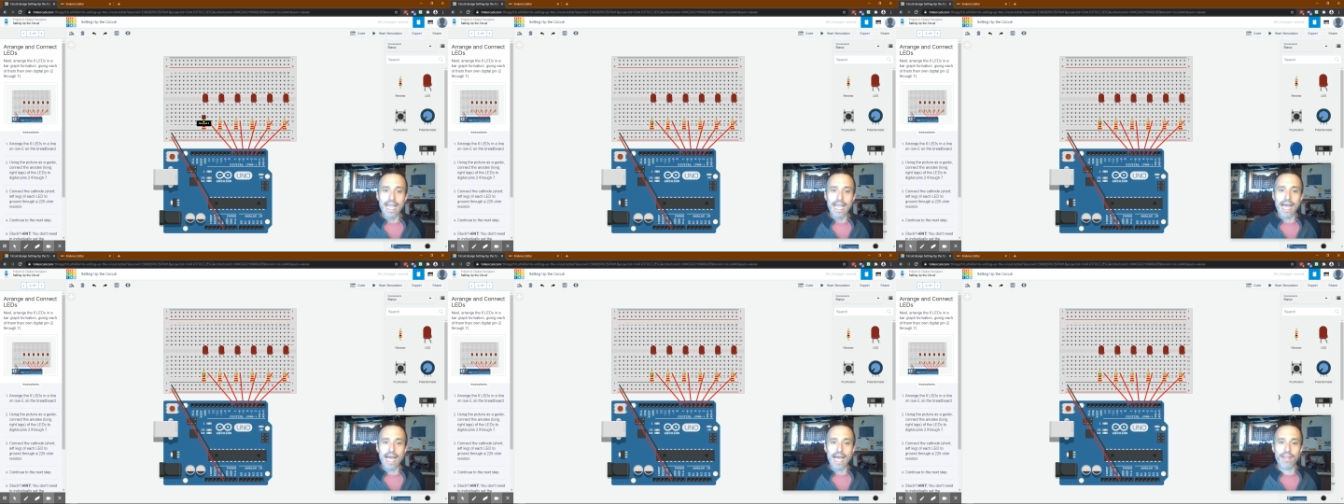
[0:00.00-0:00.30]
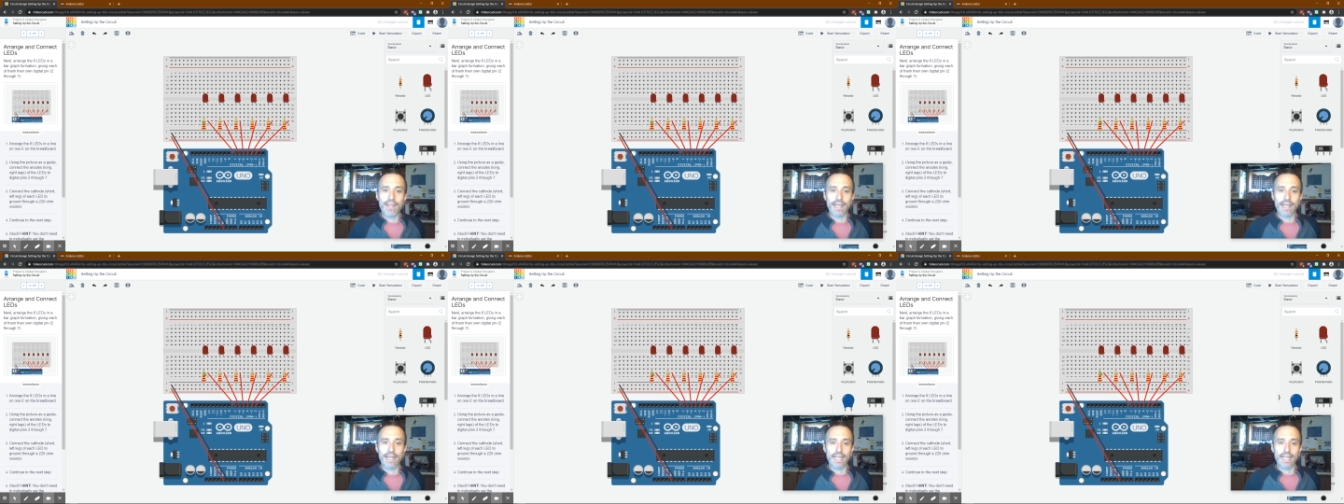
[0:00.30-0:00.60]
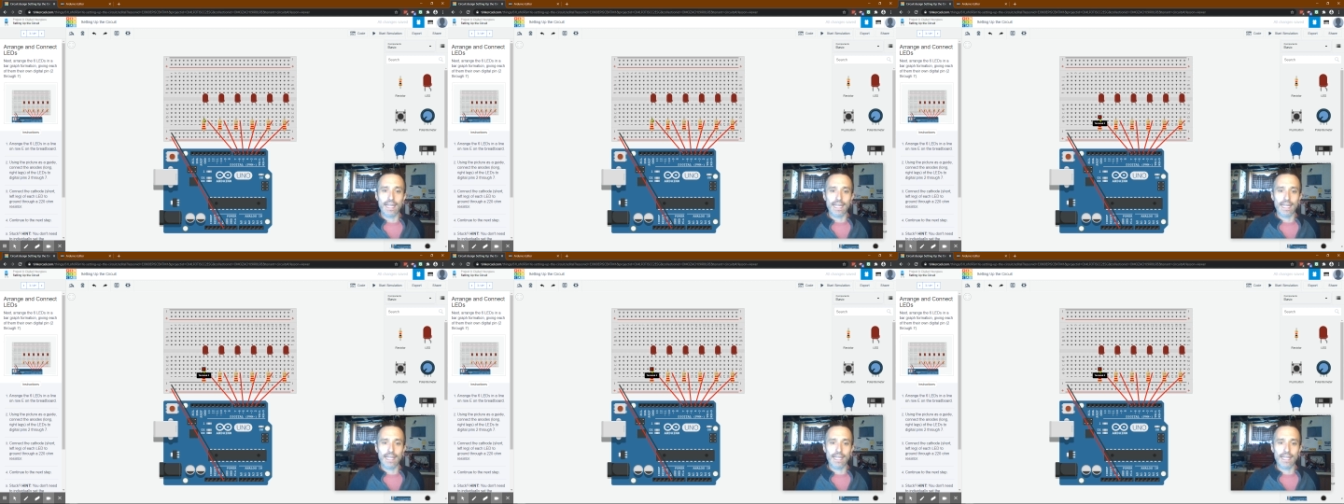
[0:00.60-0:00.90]
And then
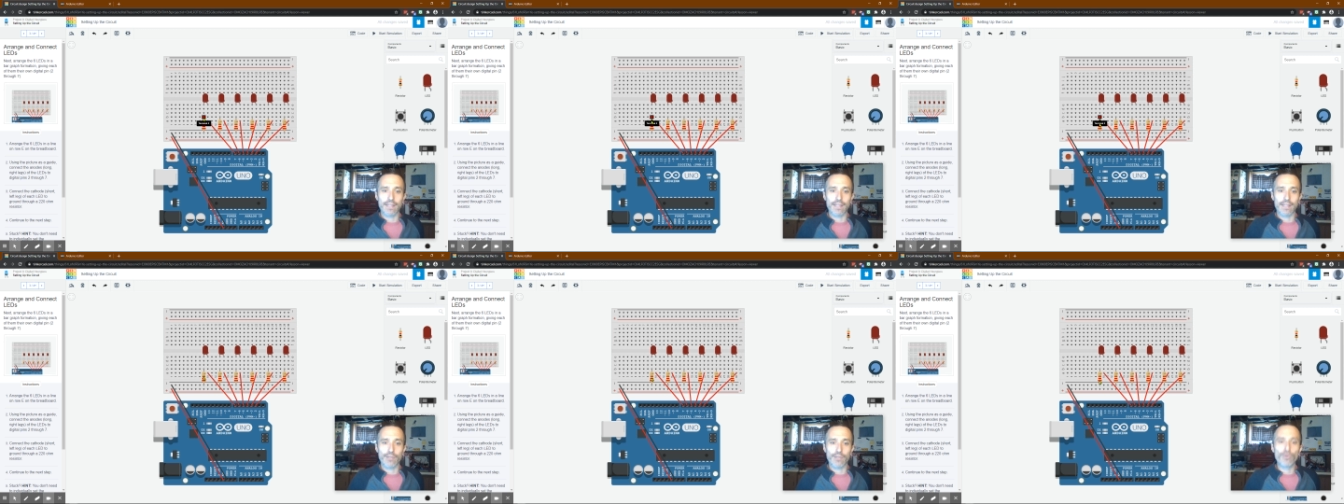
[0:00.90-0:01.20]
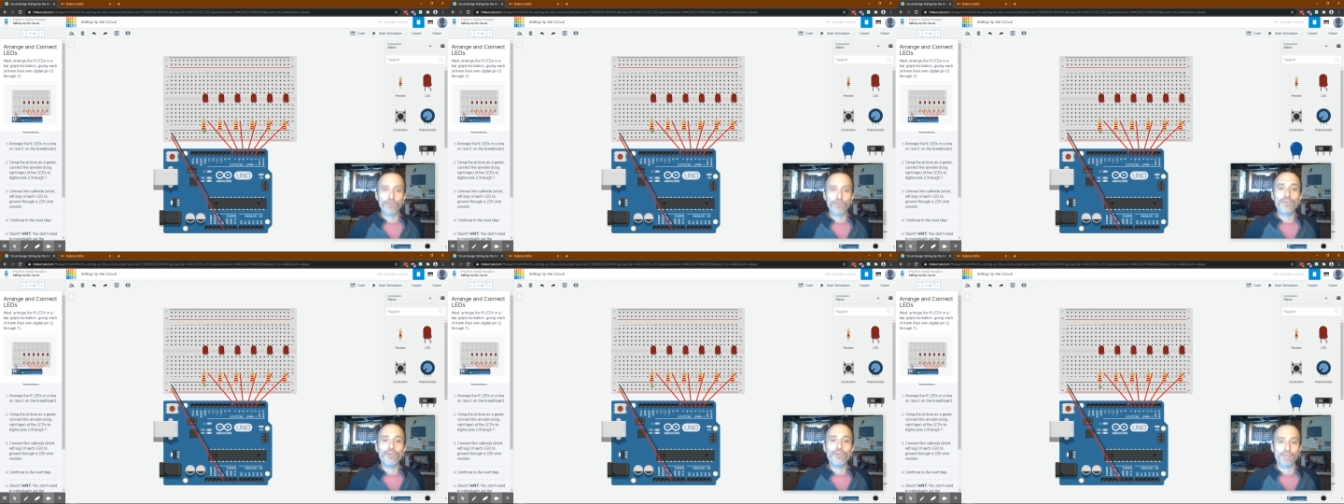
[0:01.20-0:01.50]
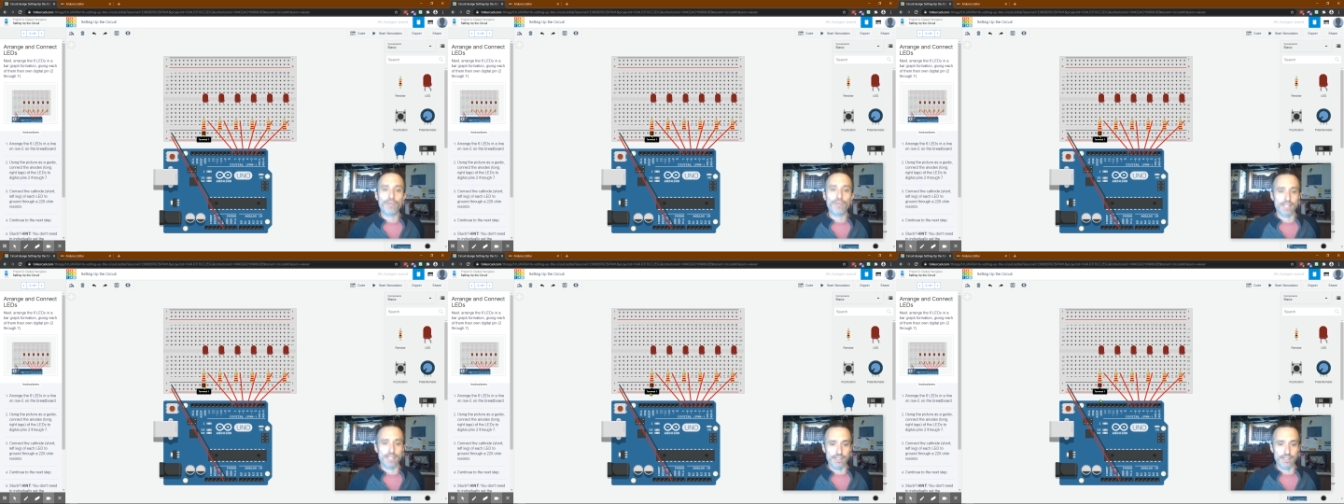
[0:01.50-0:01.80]
through the
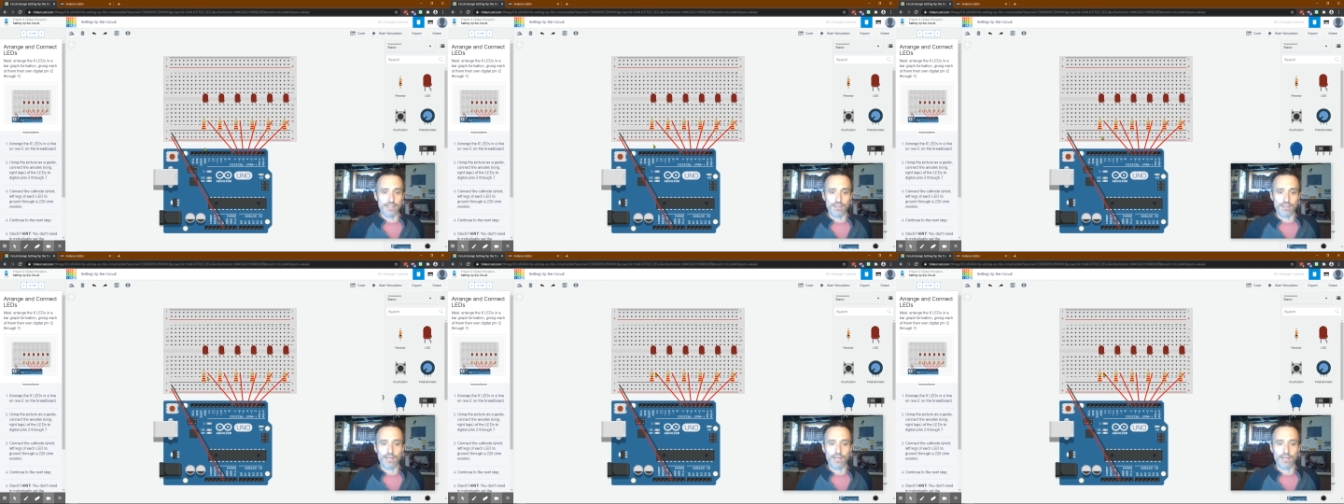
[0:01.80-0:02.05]
resistor.